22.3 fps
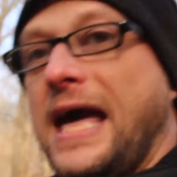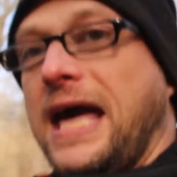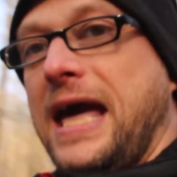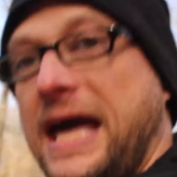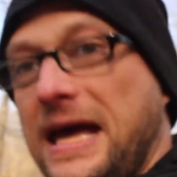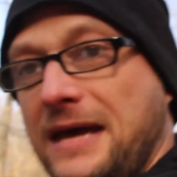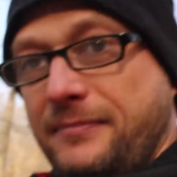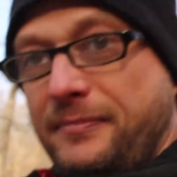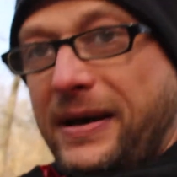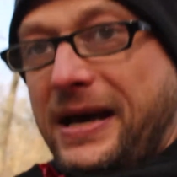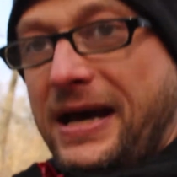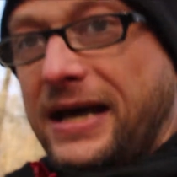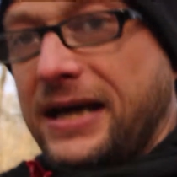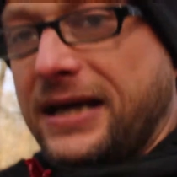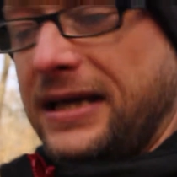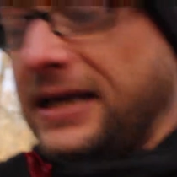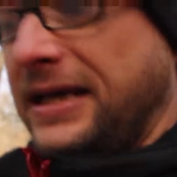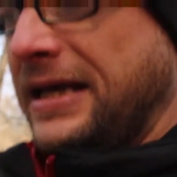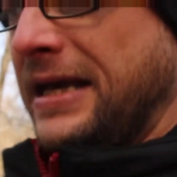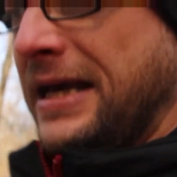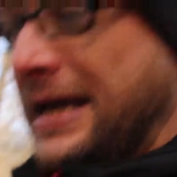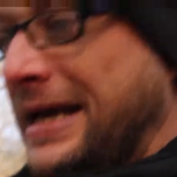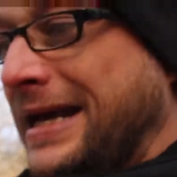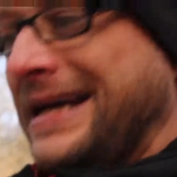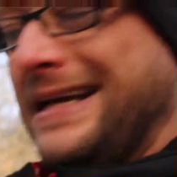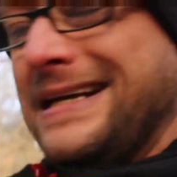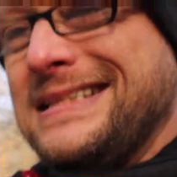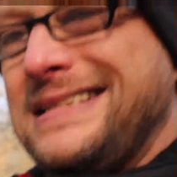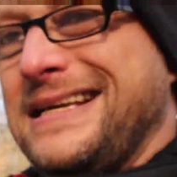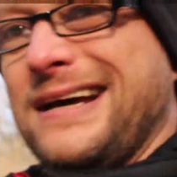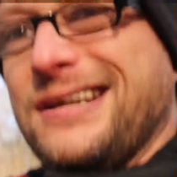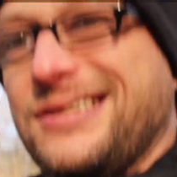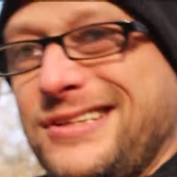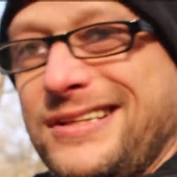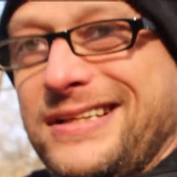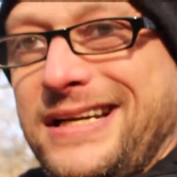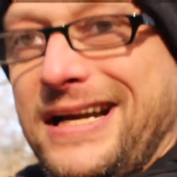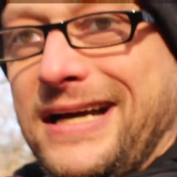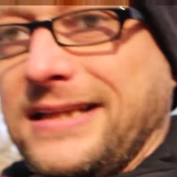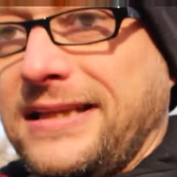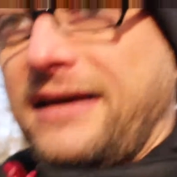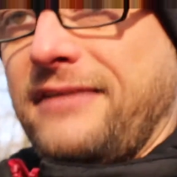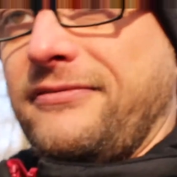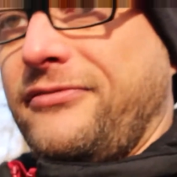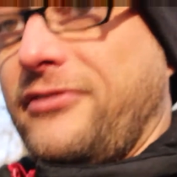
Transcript: and back. It's actually not that